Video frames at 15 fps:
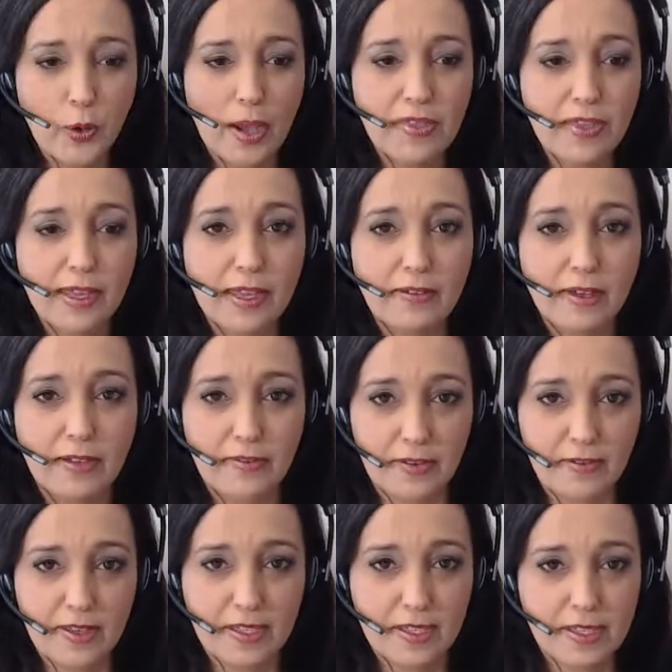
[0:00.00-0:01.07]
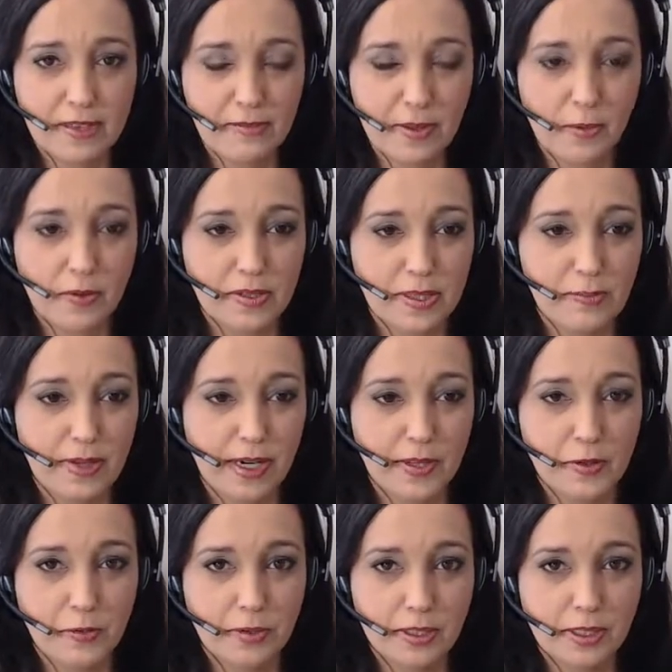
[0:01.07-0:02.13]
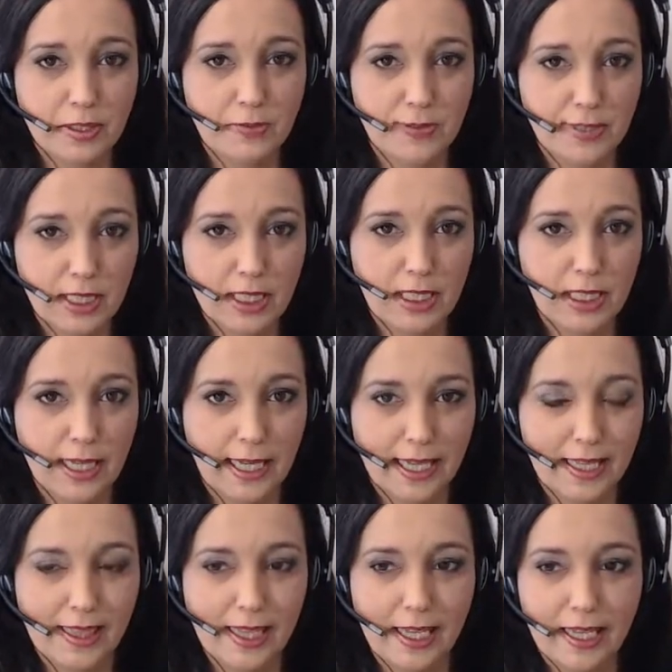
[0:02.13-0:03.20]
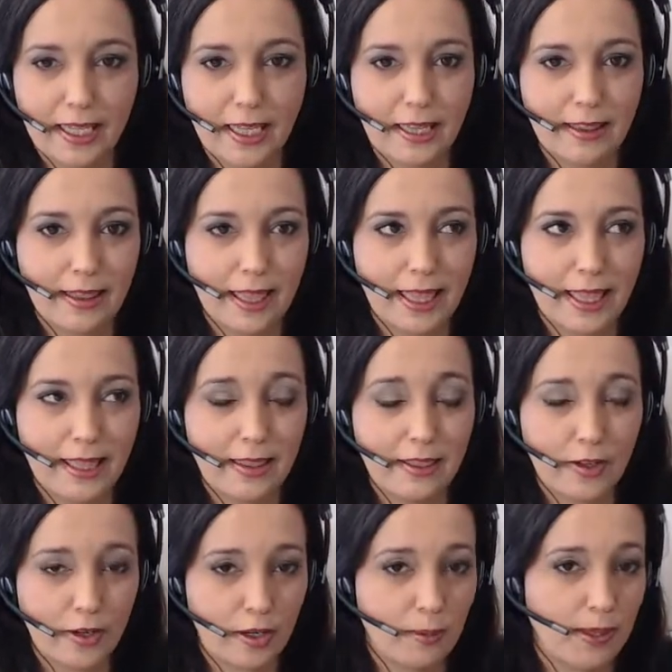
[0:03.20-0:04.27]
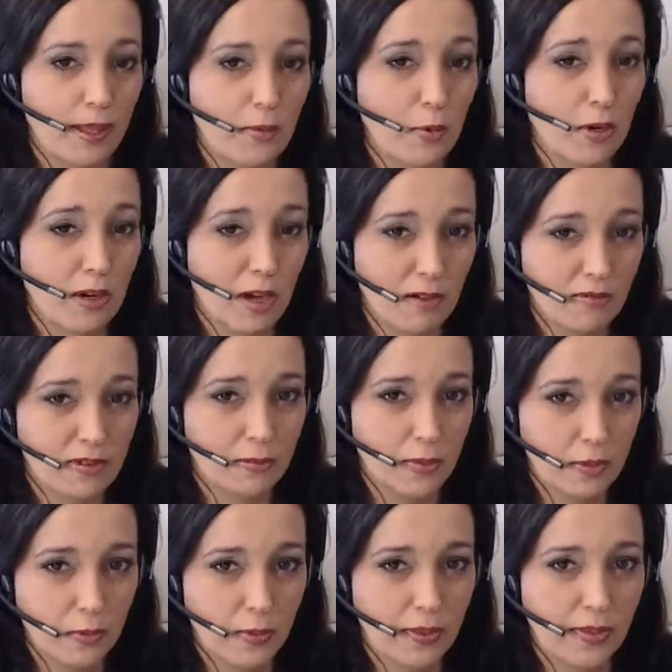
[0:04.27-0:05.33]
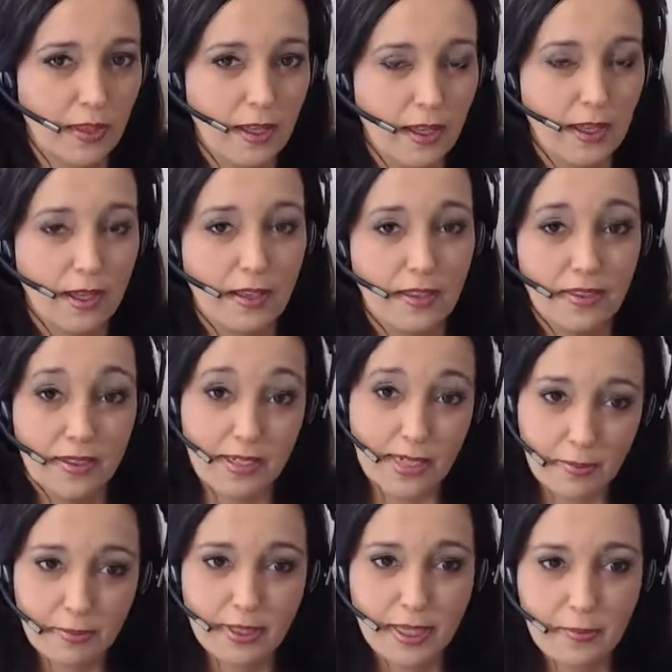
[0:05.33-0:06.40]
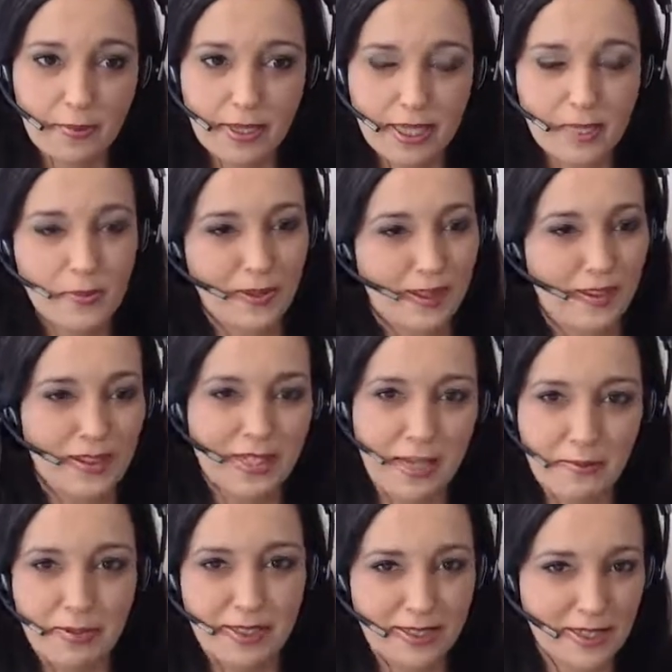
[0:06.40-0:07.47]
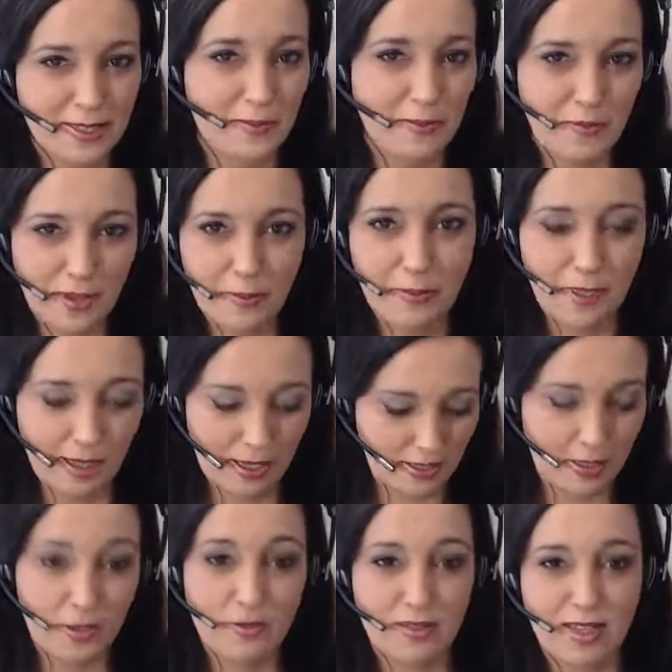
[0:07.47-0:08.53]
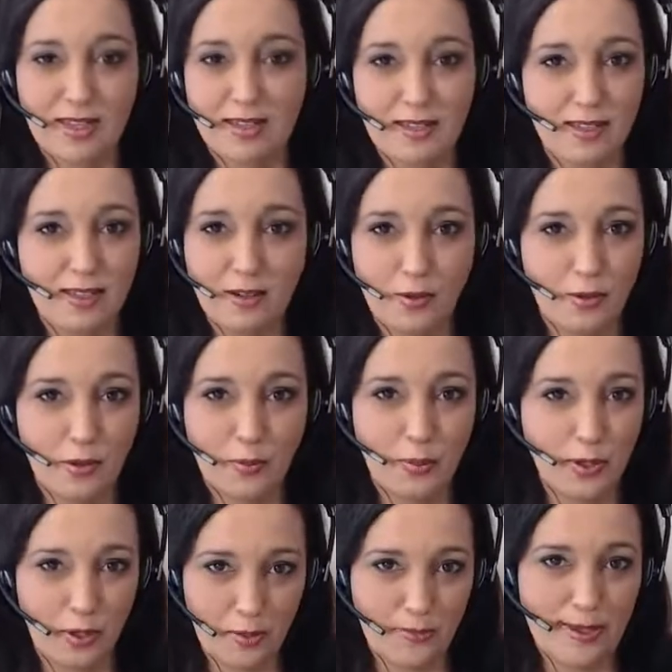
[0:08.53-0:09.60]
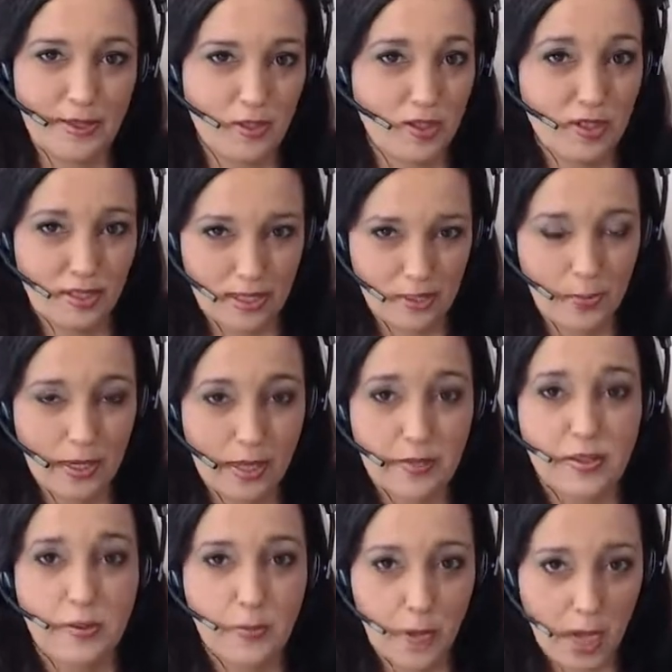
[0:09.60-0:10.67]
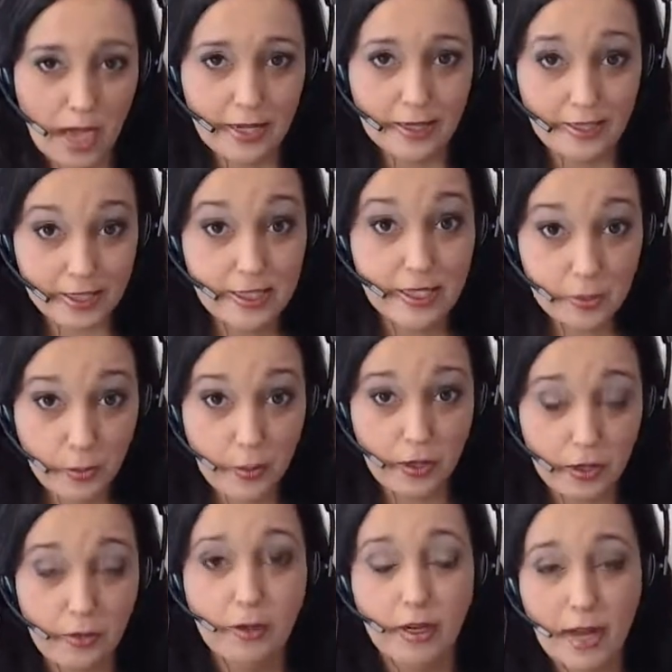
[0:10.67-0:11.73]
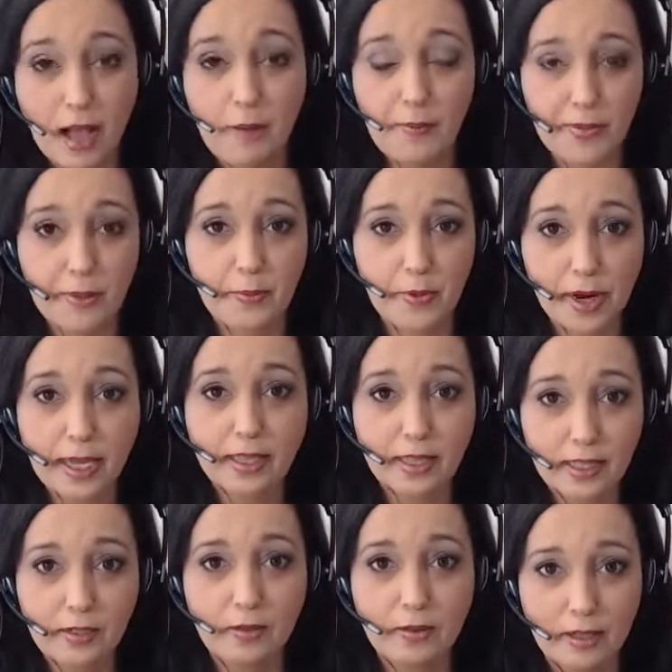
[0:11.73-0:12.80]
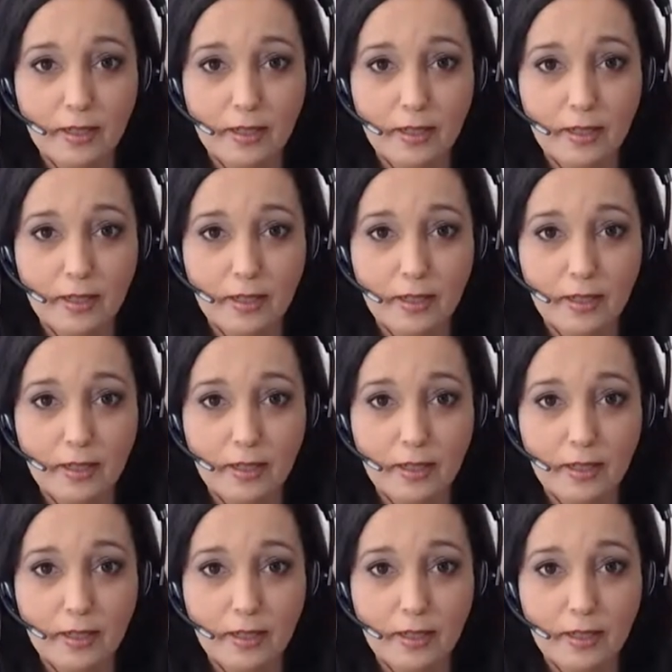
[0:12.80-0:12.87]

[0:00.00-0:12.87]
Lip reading: think if this is something where somebody is really feeling like that they're going to be a lot more comfortable with the template piece, but then the template doesn't fit because, like you said, you're putting your message into someone else's box. This is where you can help them, right? Like, you can